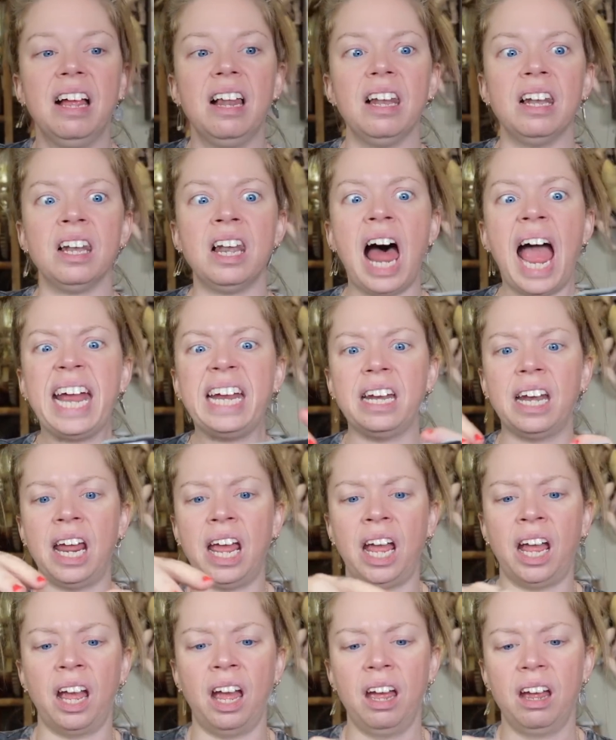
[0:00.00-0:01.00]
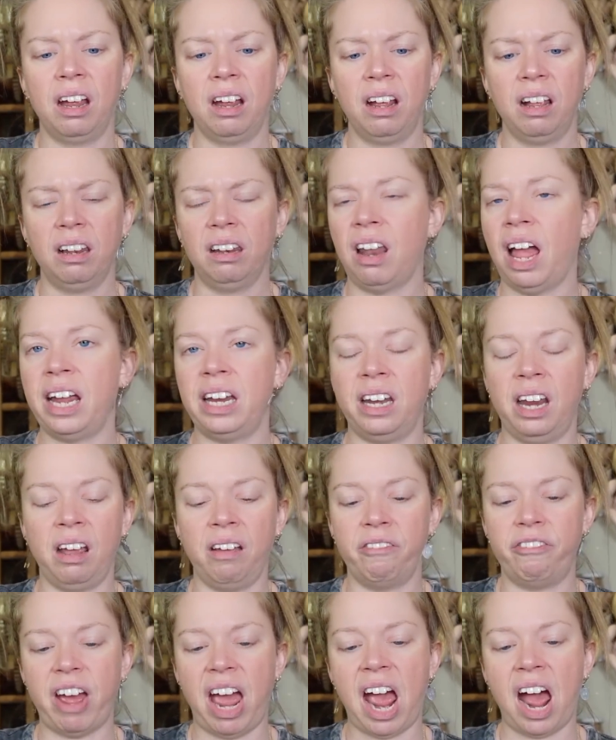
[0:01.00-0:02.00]
lightning
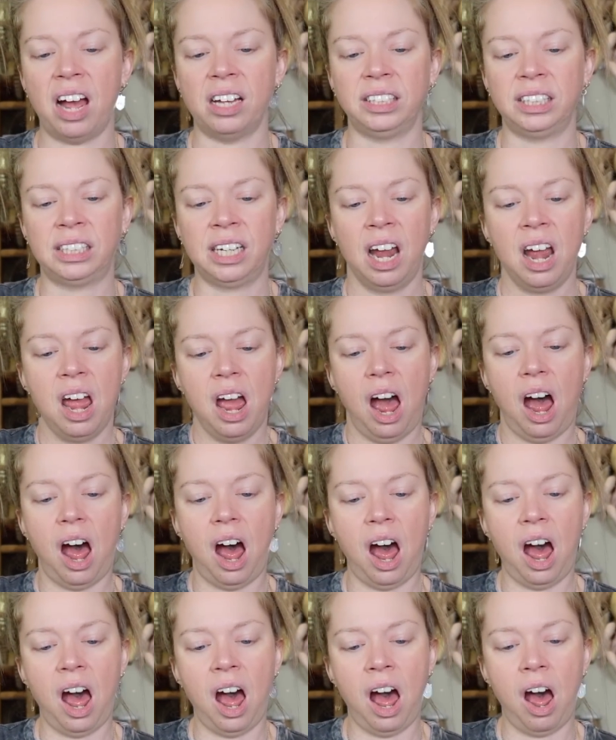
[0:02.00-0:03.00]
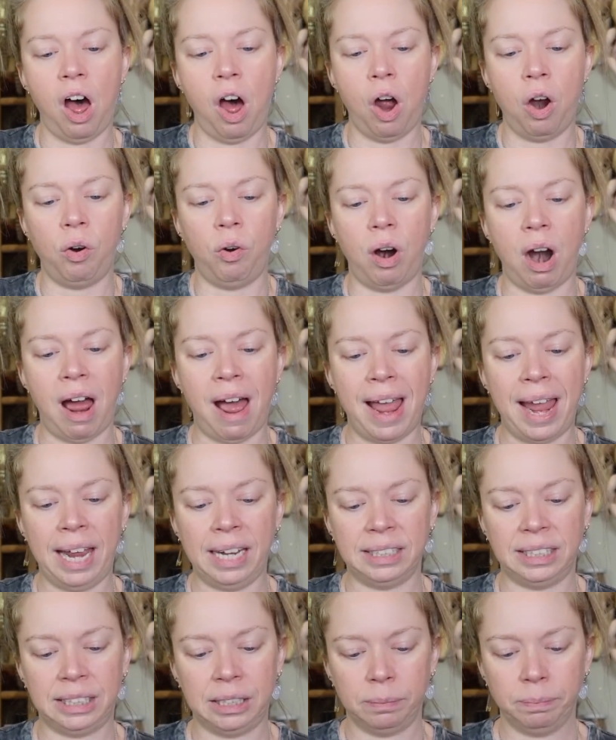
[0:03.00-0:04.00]
fast. All
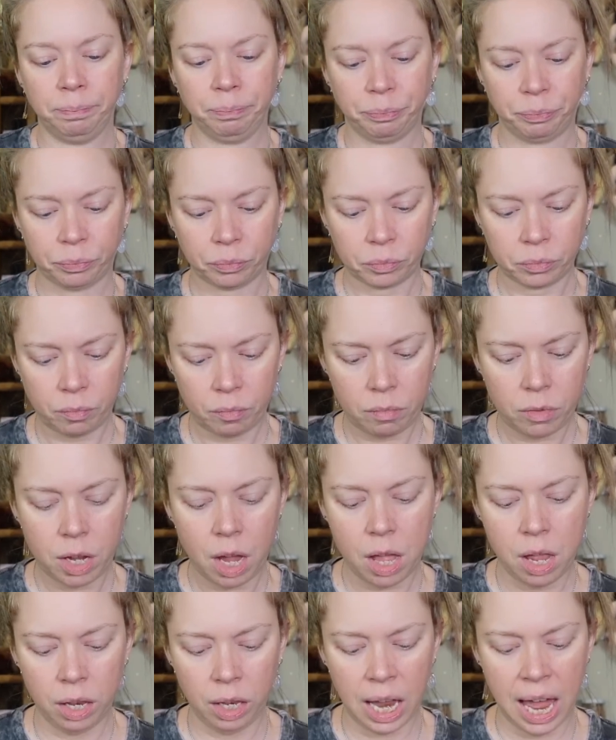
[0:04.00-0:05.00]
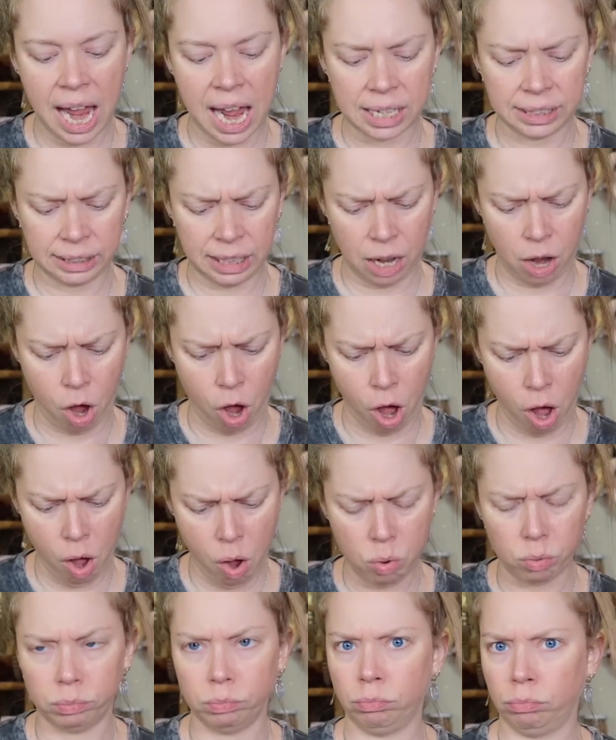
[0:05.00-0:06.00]
right, last,
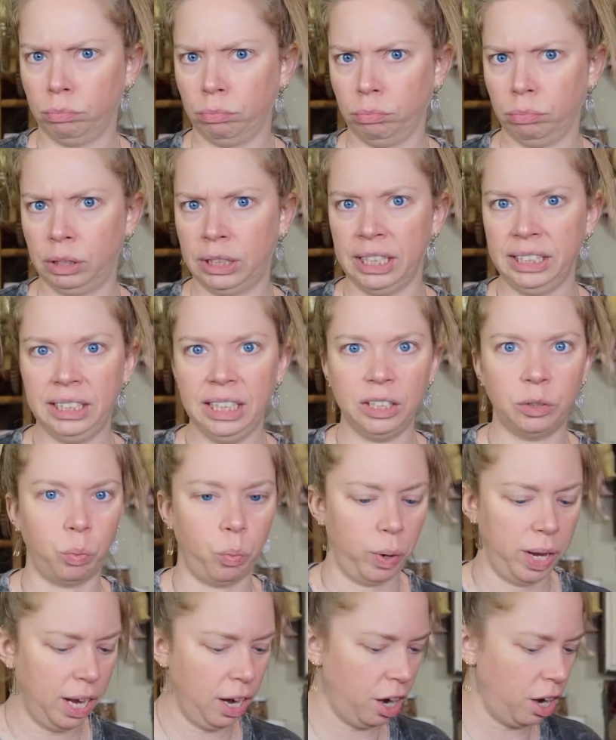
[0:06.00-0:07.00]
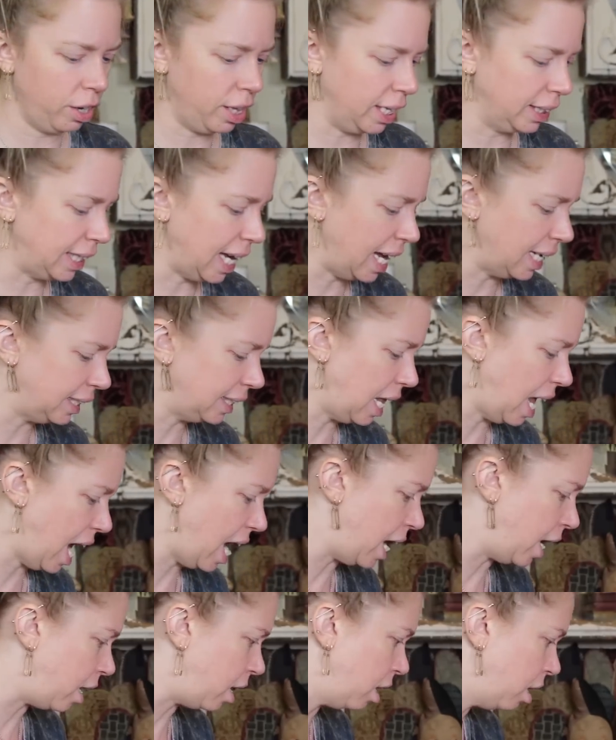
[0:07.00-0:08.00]
oh, this is weird. This has
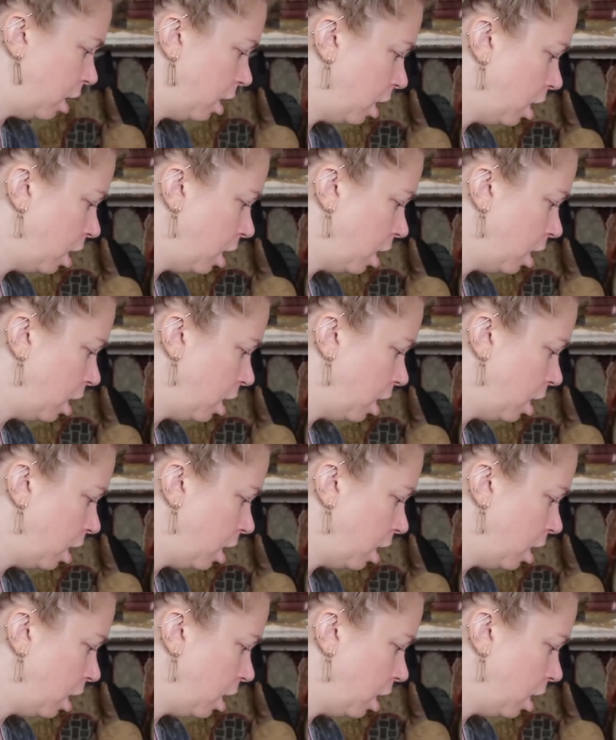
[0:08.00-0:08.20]
like